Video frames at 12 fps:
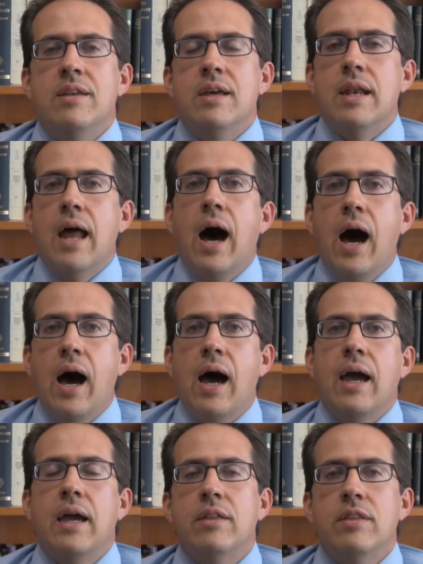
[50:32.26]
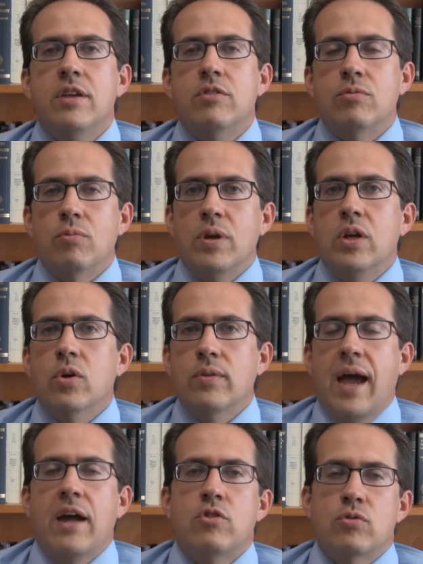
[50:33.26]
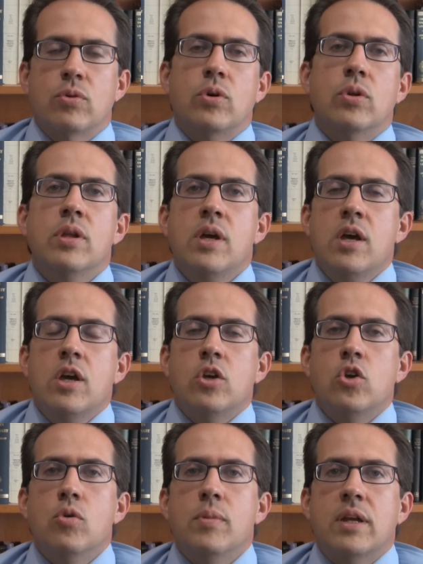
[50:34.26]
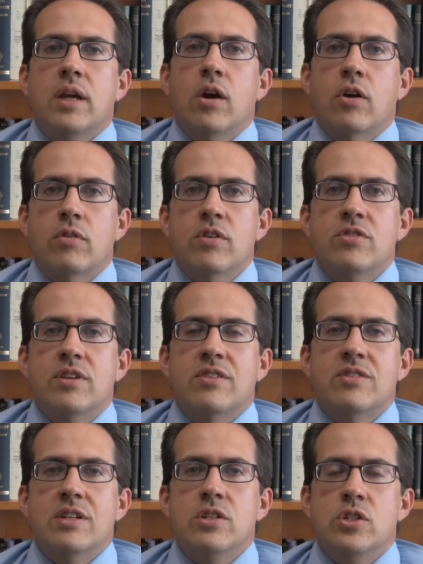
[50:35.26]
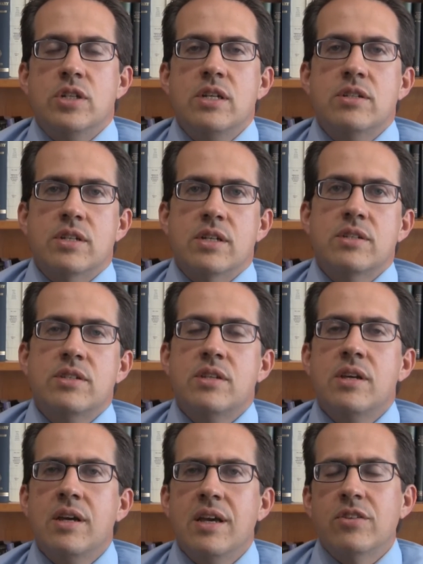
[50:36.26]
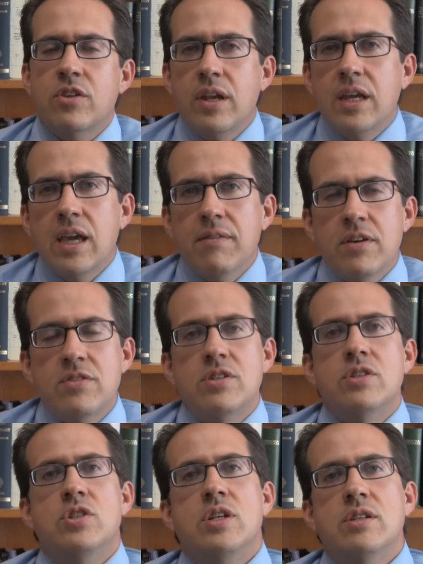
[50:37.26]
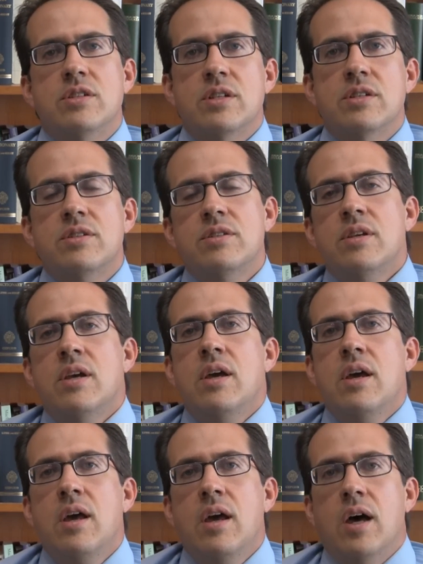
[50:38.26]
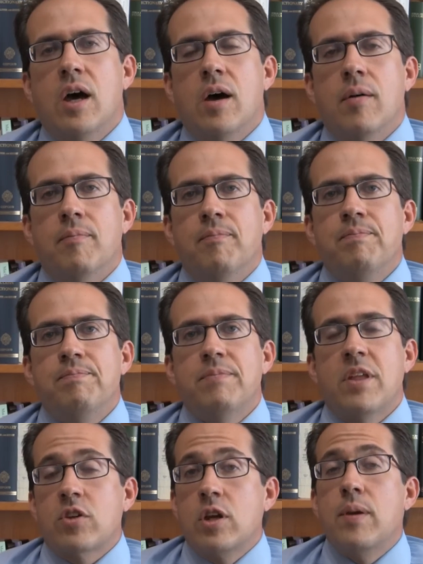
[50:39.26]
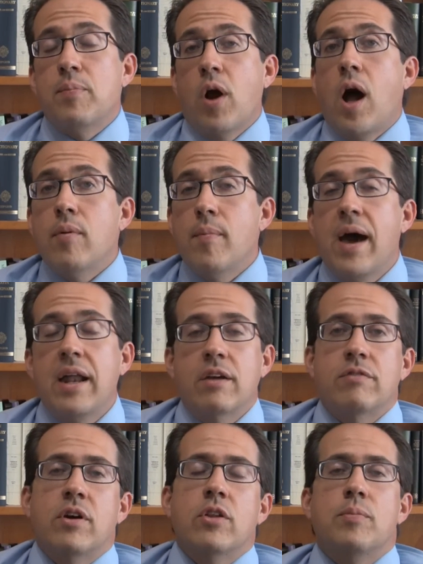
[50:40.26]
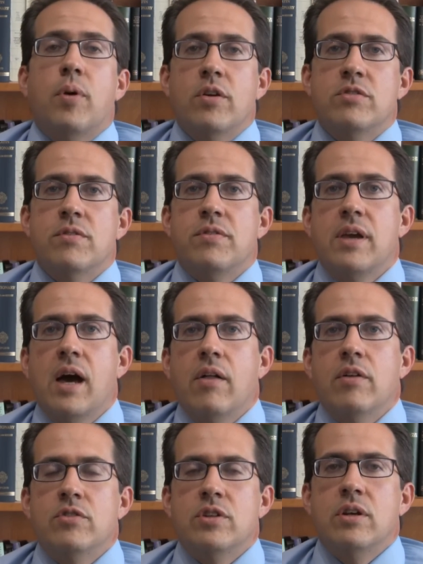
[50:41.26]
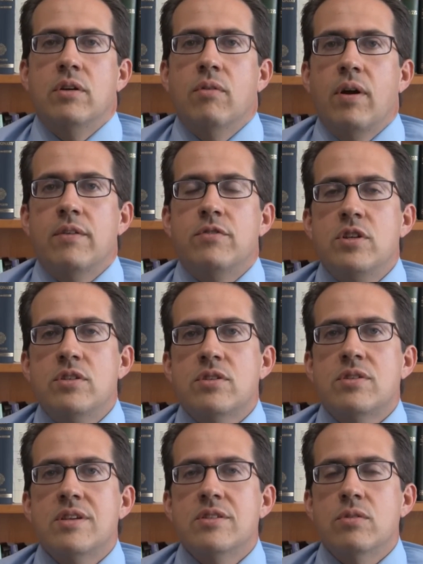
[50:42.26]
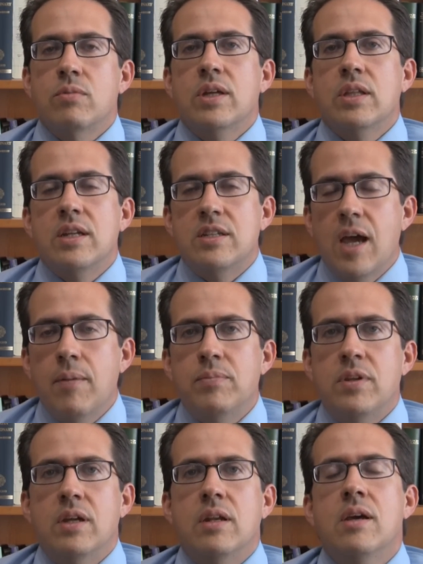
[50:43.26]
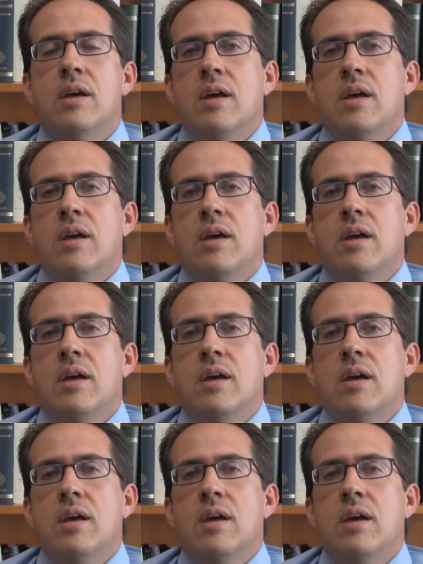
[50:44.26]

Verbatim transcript: deny these real natural human characteristics in Jesus, it's going to give us a Jesus um, that's going to be problematic for other parts of theology, right? If Jesus isn't really tempted,